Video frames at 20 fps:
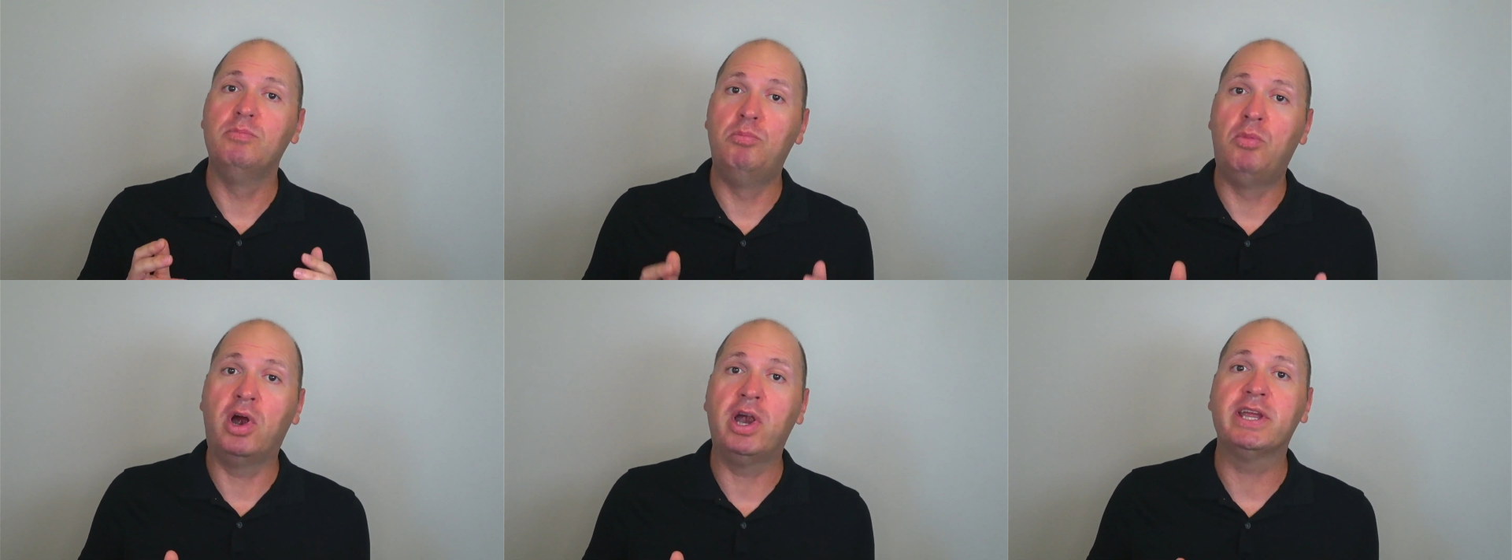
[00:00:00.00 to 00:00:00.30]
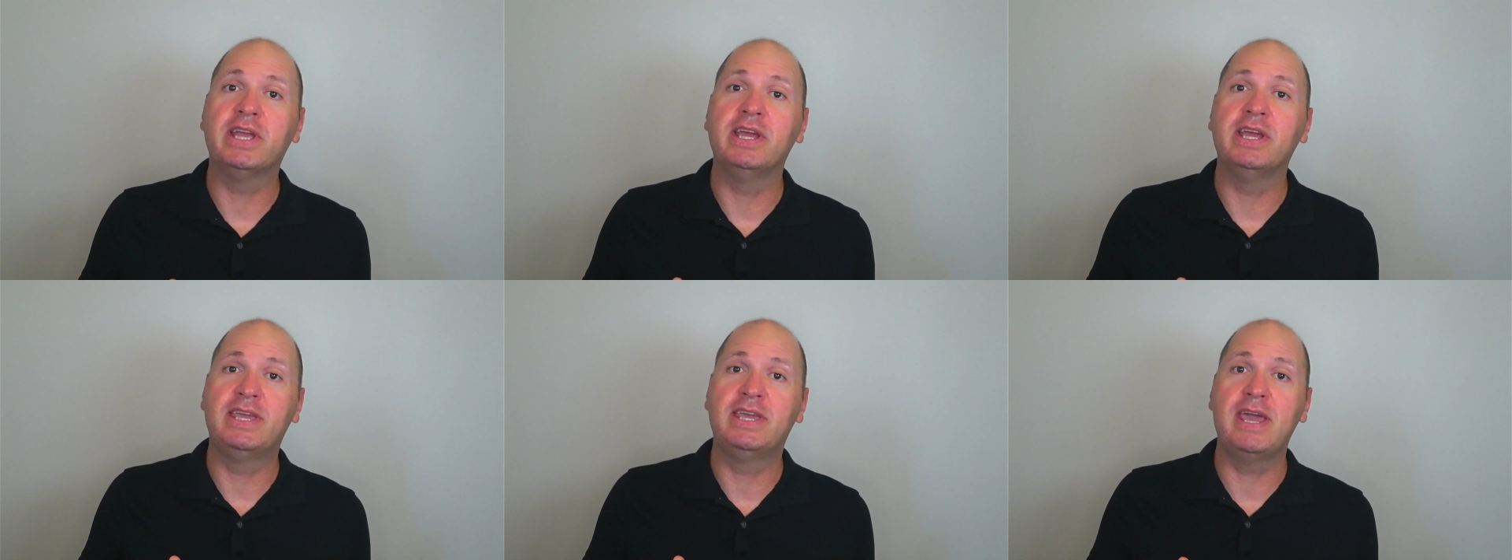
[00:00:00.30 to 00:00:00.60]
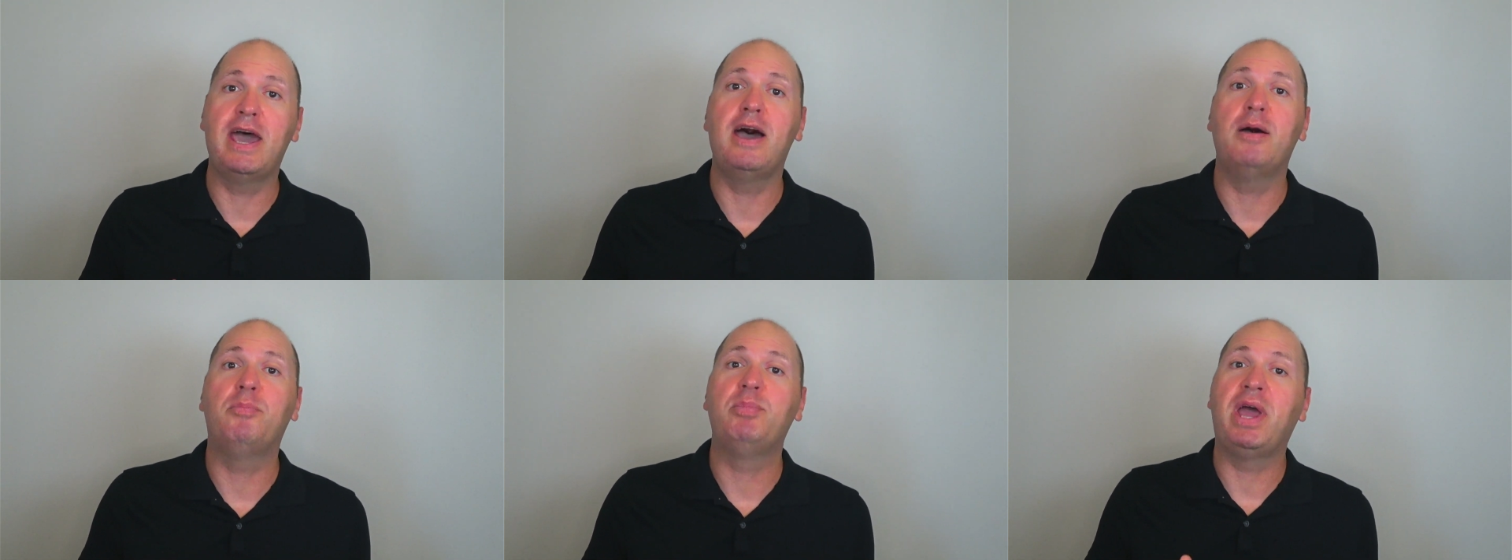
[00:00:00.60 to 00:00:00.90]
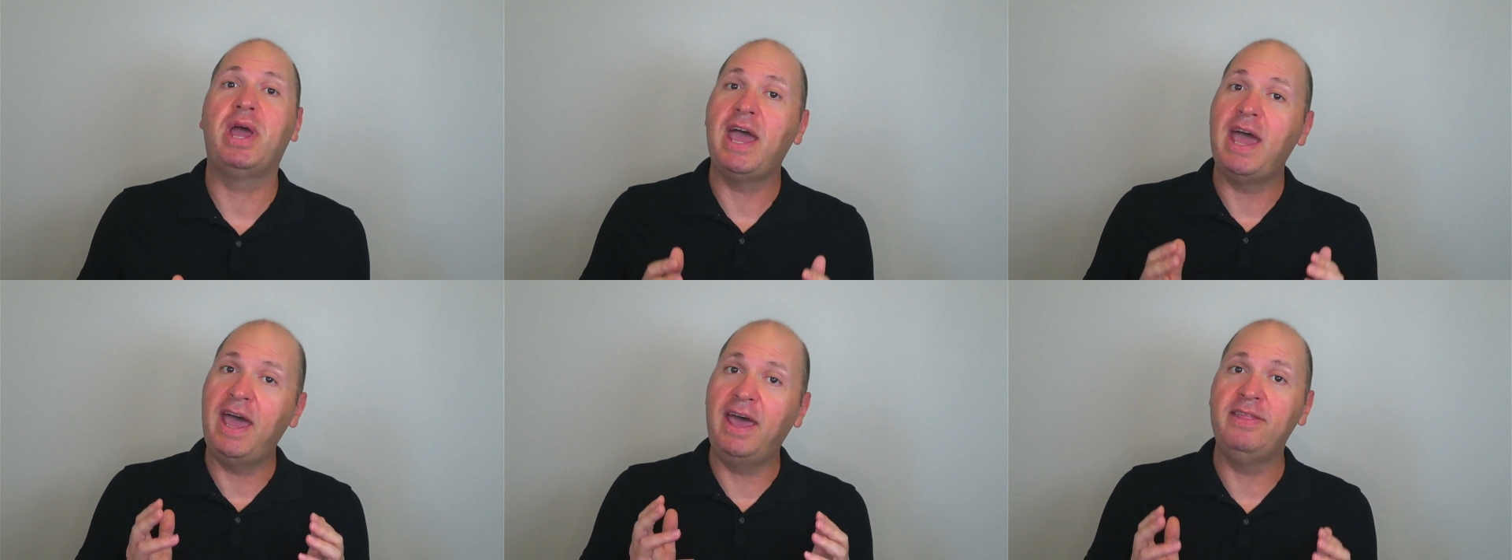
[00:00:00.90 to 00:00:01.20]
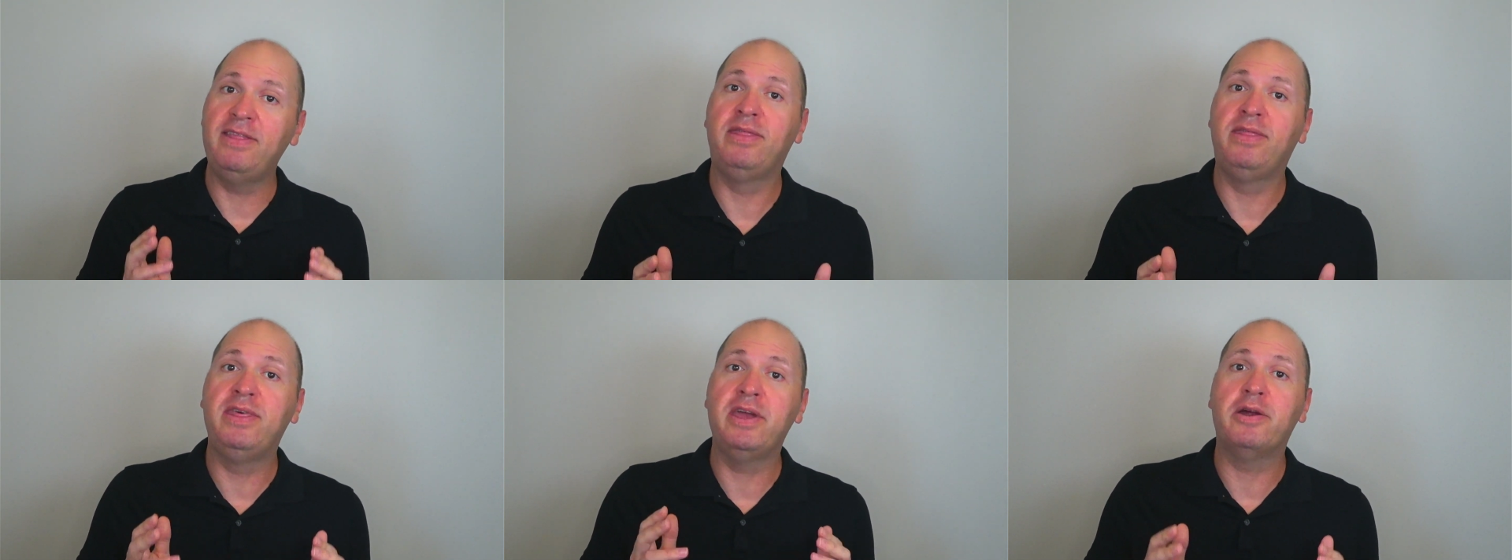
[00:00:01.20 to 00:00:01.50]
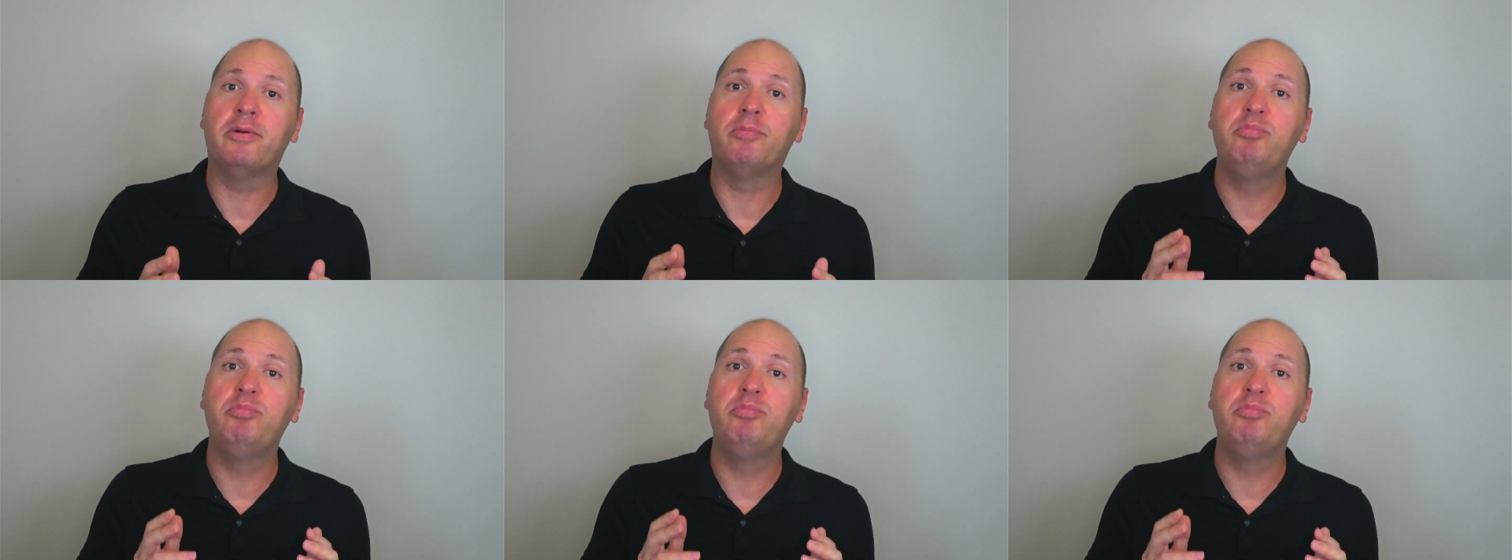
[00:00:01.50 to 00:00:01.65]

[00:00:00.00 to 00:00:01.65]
market cap at their